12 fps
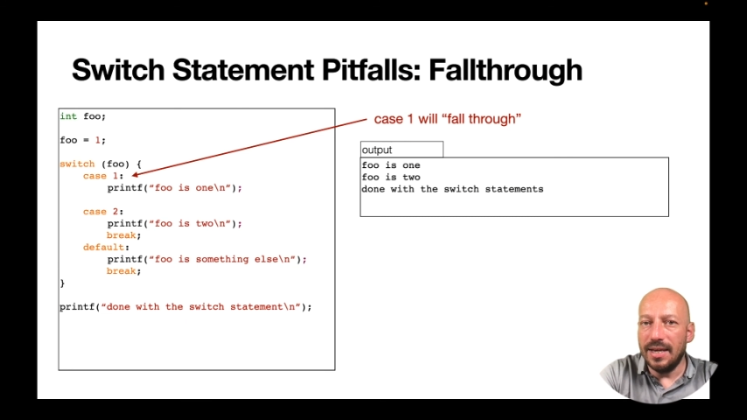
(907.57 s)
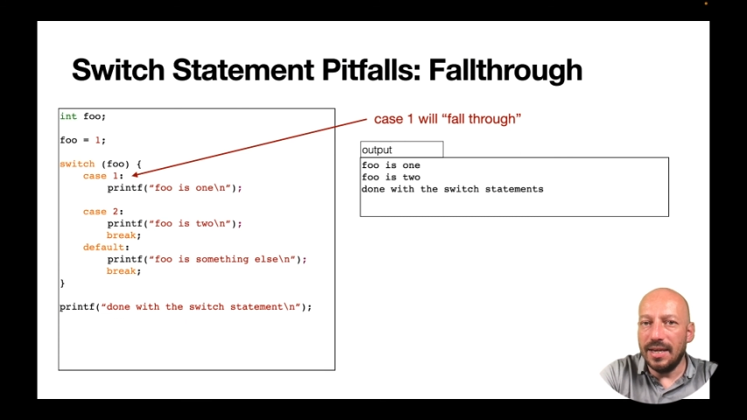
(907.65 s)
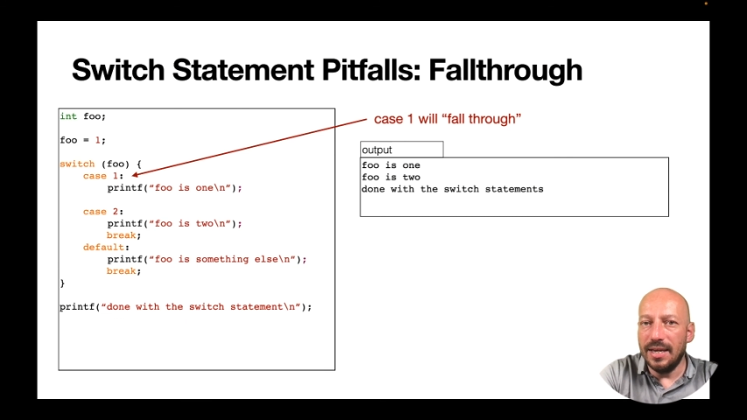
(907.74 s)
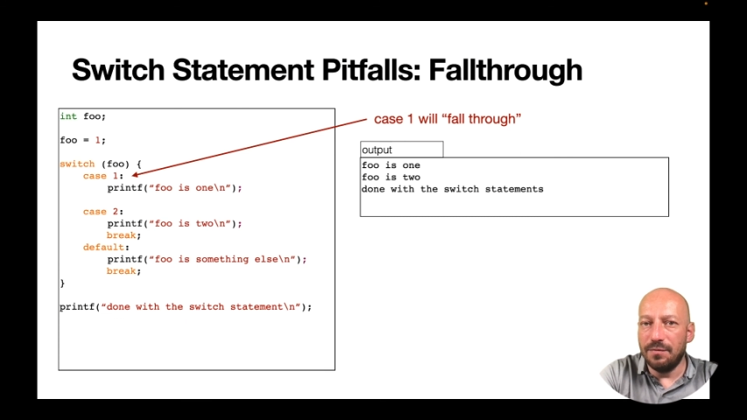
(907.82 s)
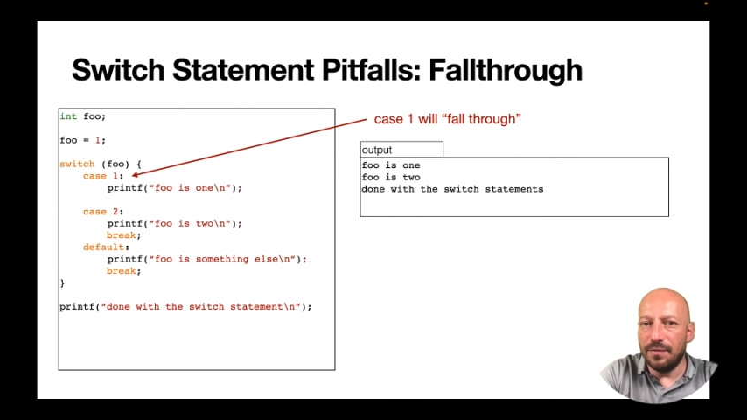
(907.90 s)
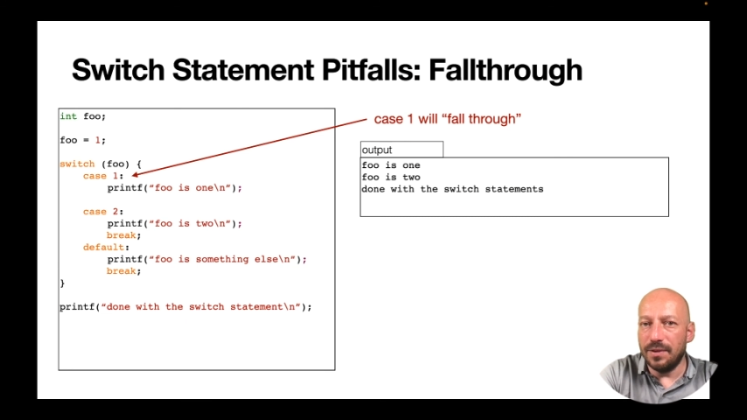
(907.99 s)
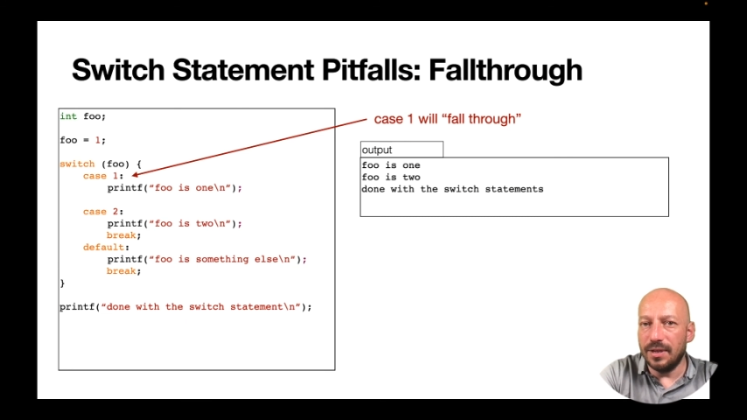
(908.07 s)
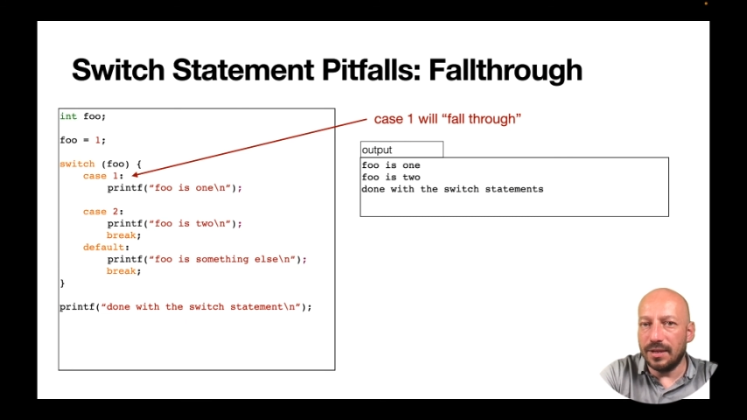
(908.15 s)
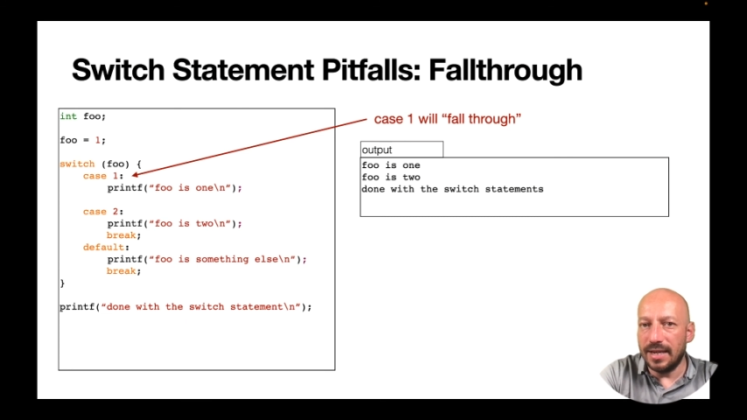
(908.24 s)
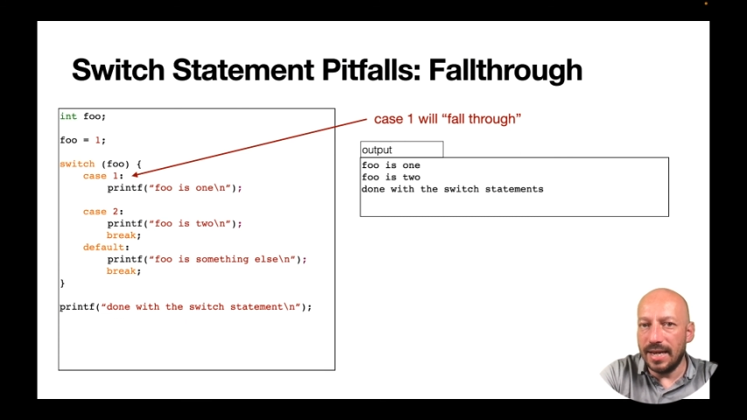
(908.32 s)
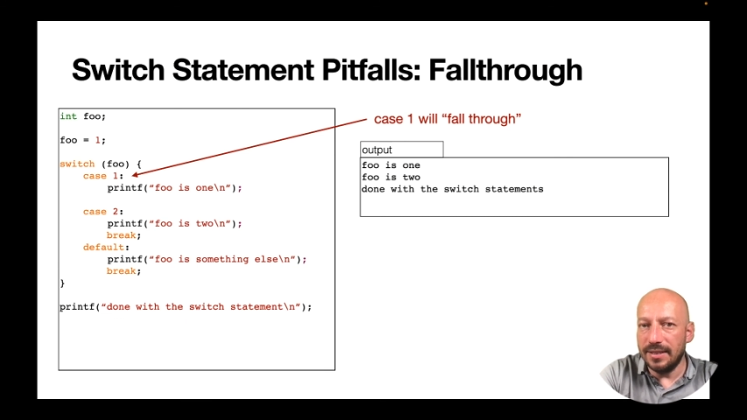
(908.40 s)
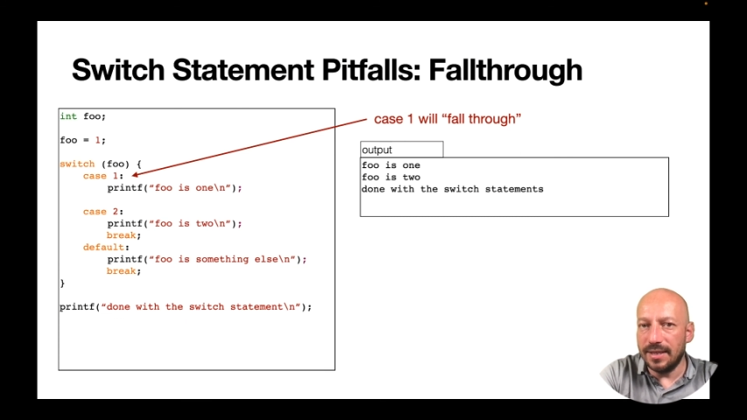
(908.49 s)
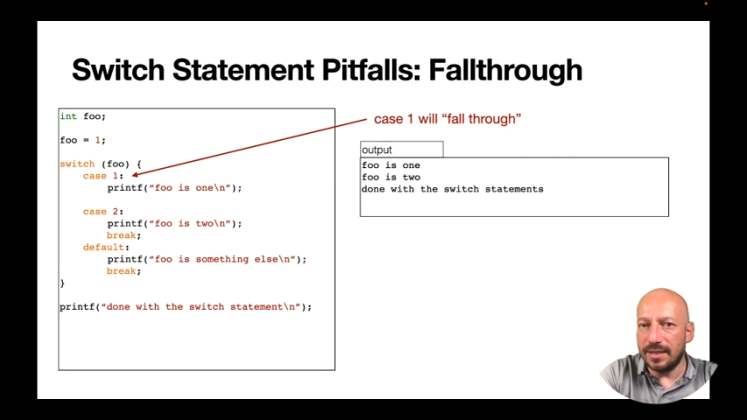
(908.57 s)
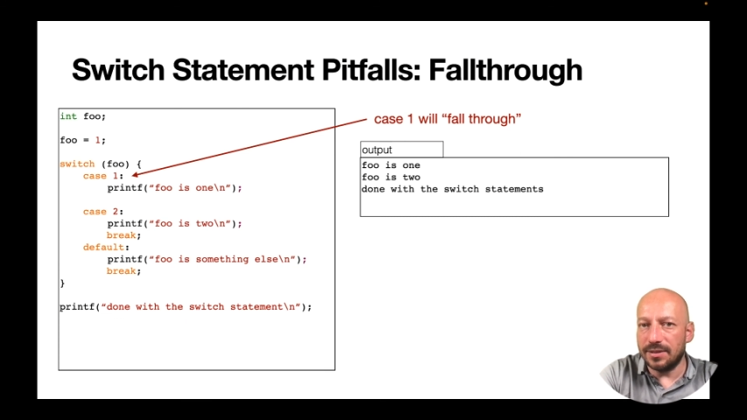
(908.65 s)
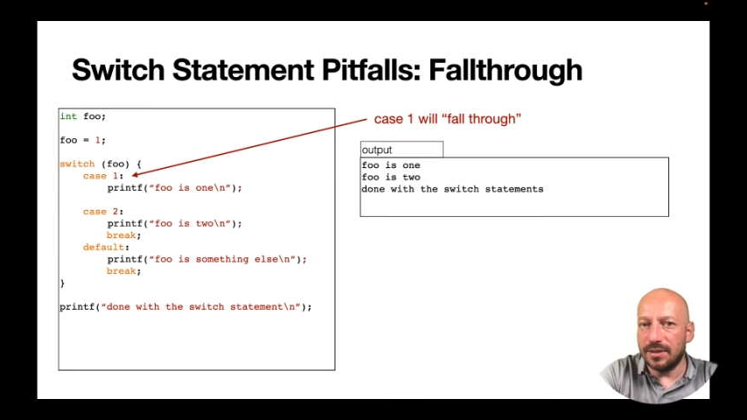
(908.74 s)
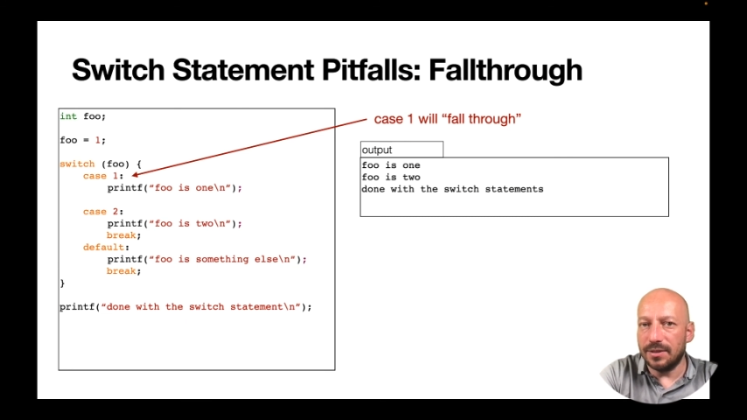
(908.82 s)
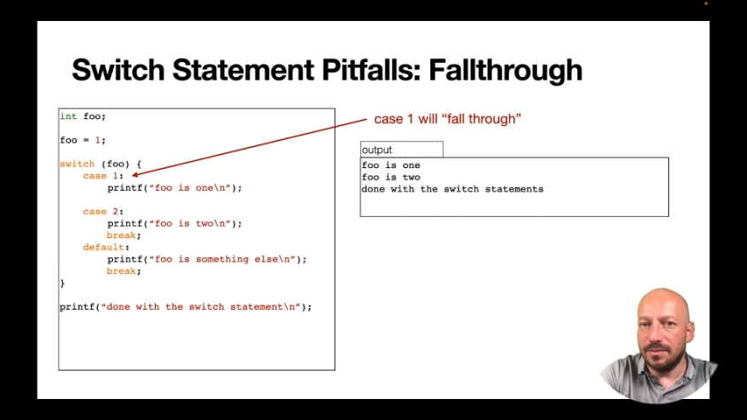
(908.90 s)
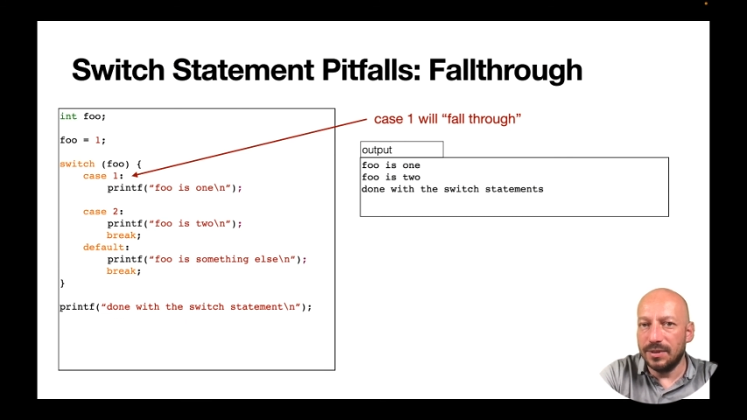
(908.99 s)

If a case has a